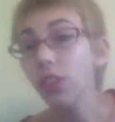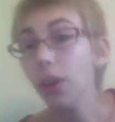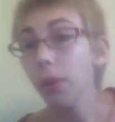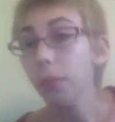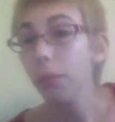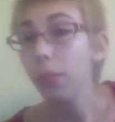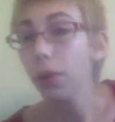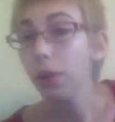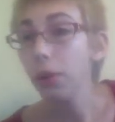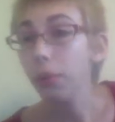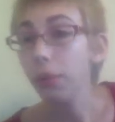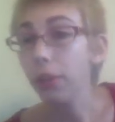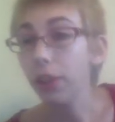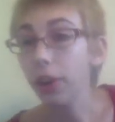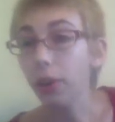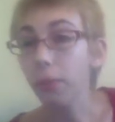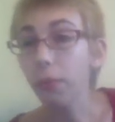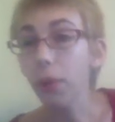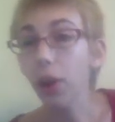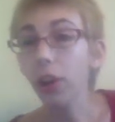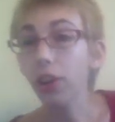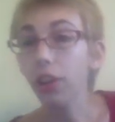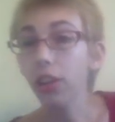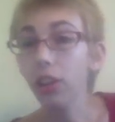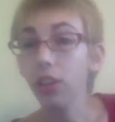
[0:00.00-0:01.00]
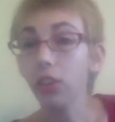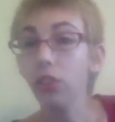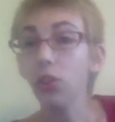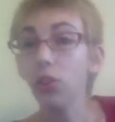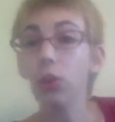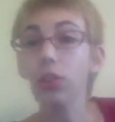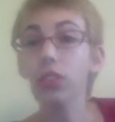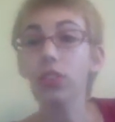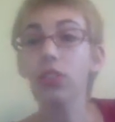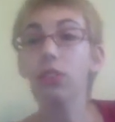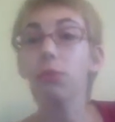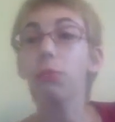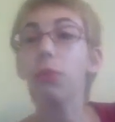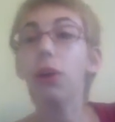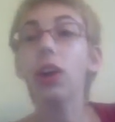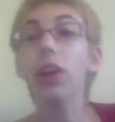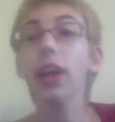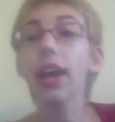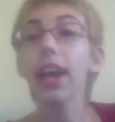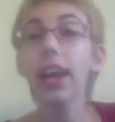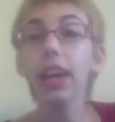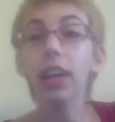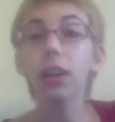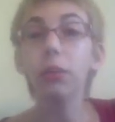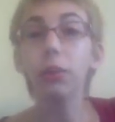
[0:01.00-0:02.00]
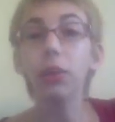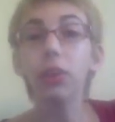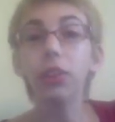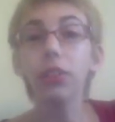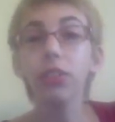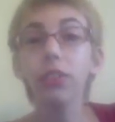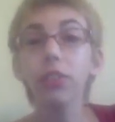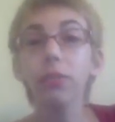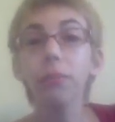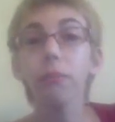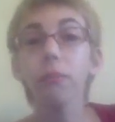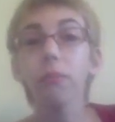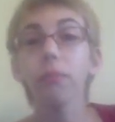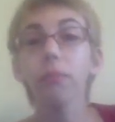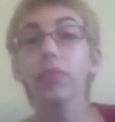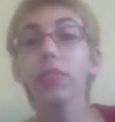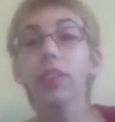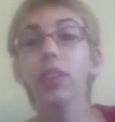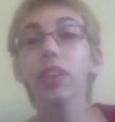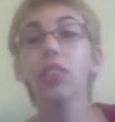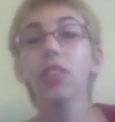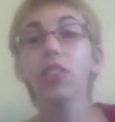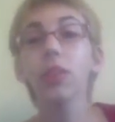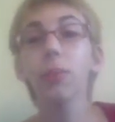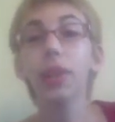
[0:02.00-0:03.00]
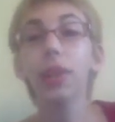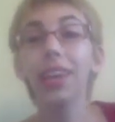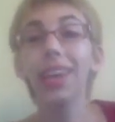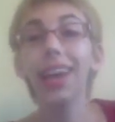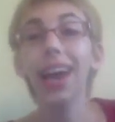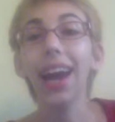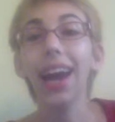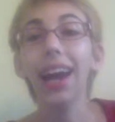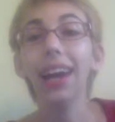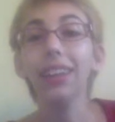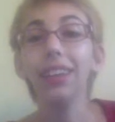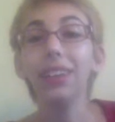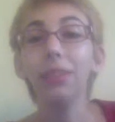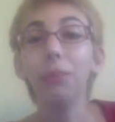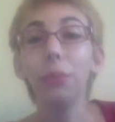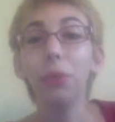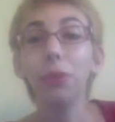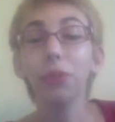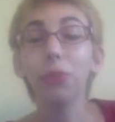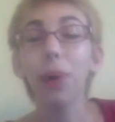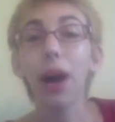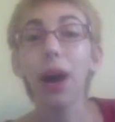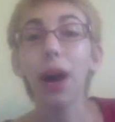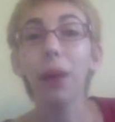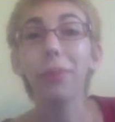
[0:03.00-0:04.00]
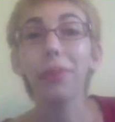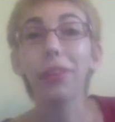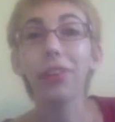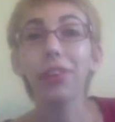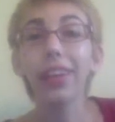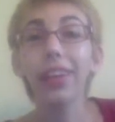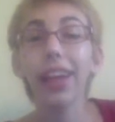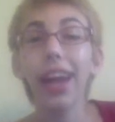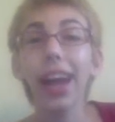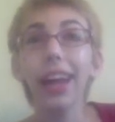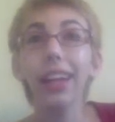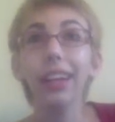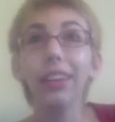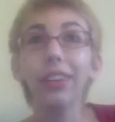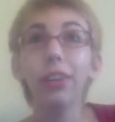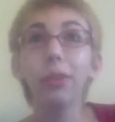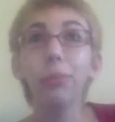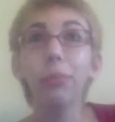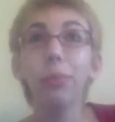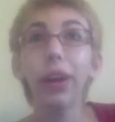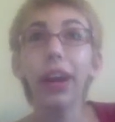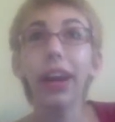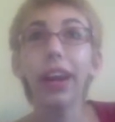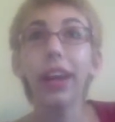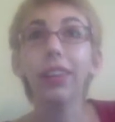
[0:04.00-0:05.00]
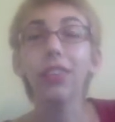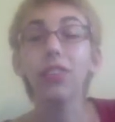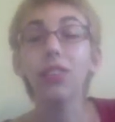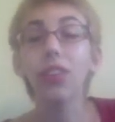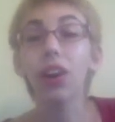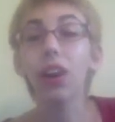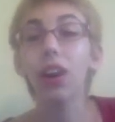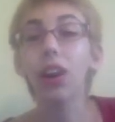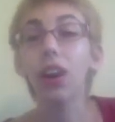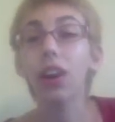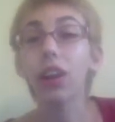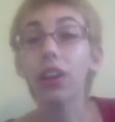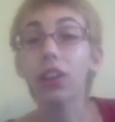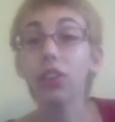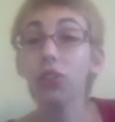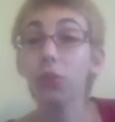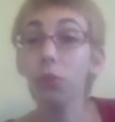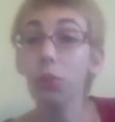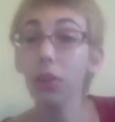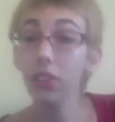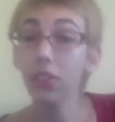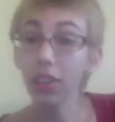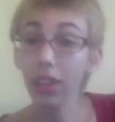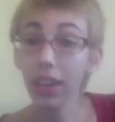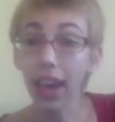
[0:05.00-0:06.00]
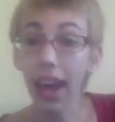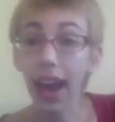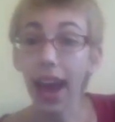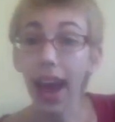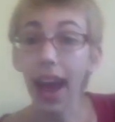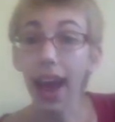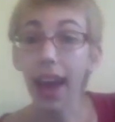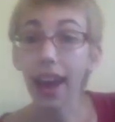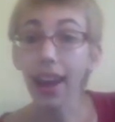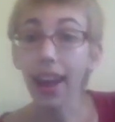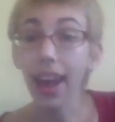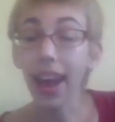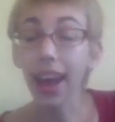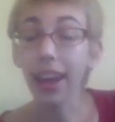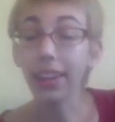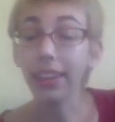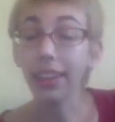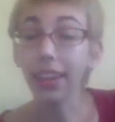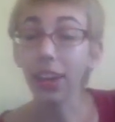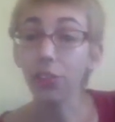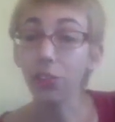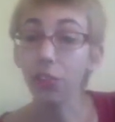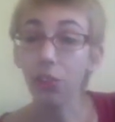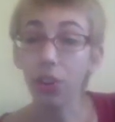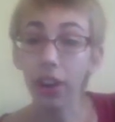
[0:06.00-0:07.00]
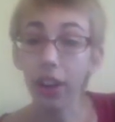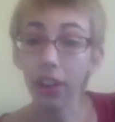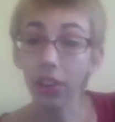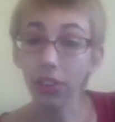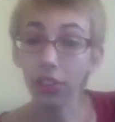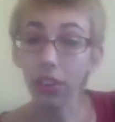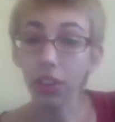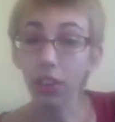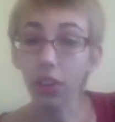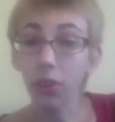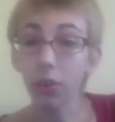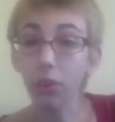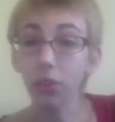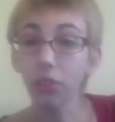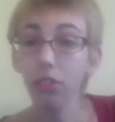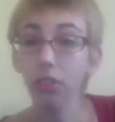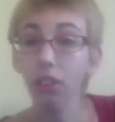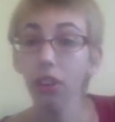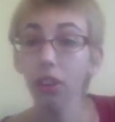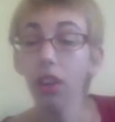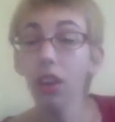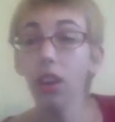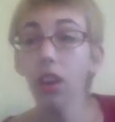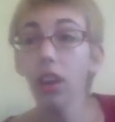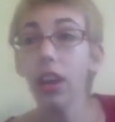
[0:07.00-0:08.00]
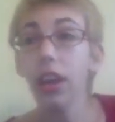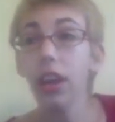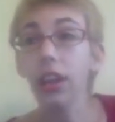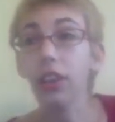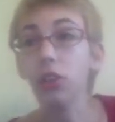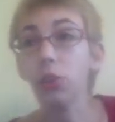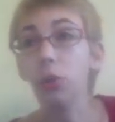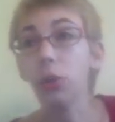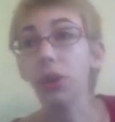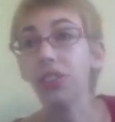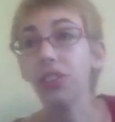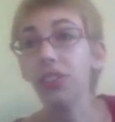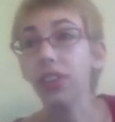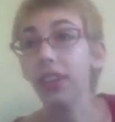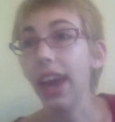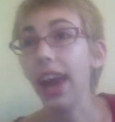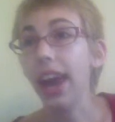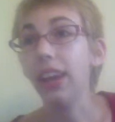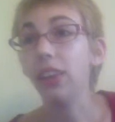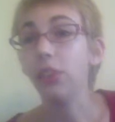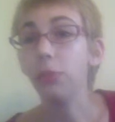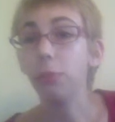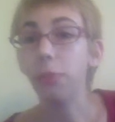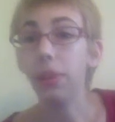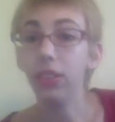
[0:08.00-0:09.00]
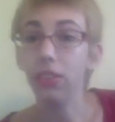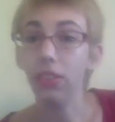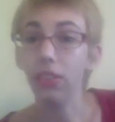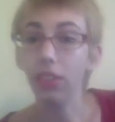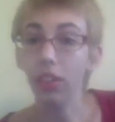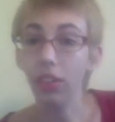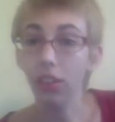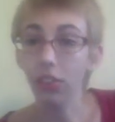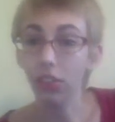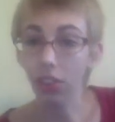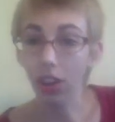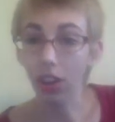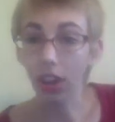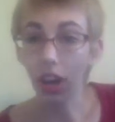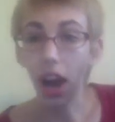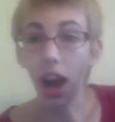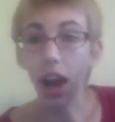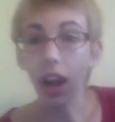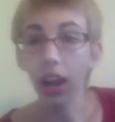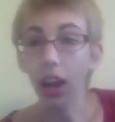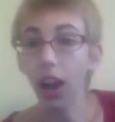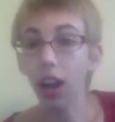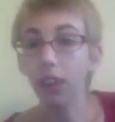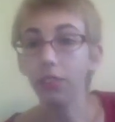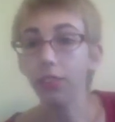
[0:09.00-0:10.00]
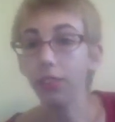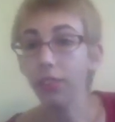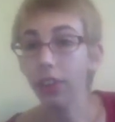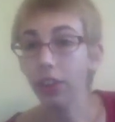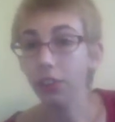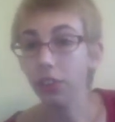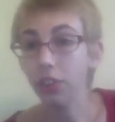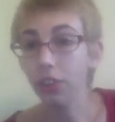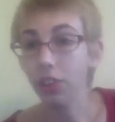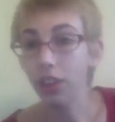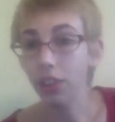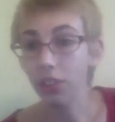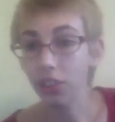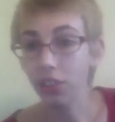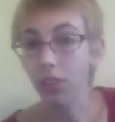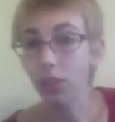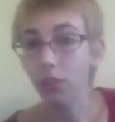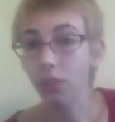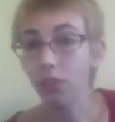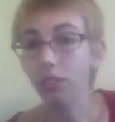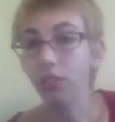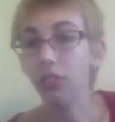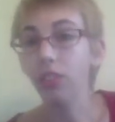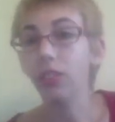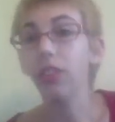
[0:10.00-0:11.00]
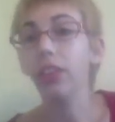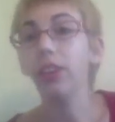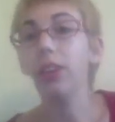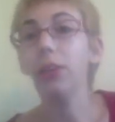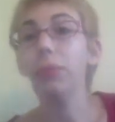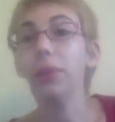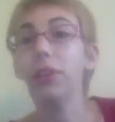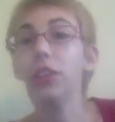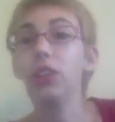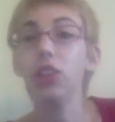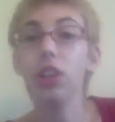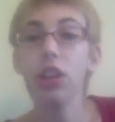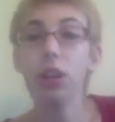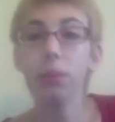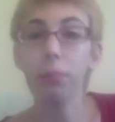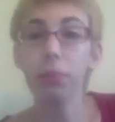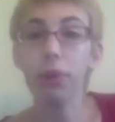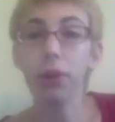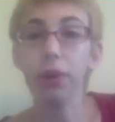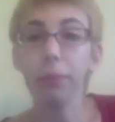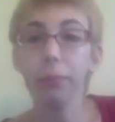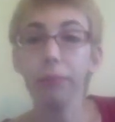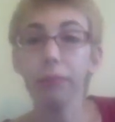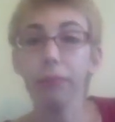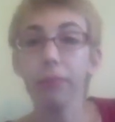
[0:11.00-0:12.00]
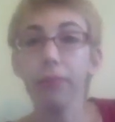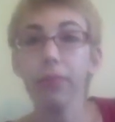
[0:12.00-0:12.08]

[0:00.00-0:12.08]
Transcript: some that are marketed towards small animals. Some of the most popular cat litter brands are Exquisite Cat and Yesterday's News. Exquisite Cat is basically just a knockoff of Yesterday's News. It's a little bit cheaper.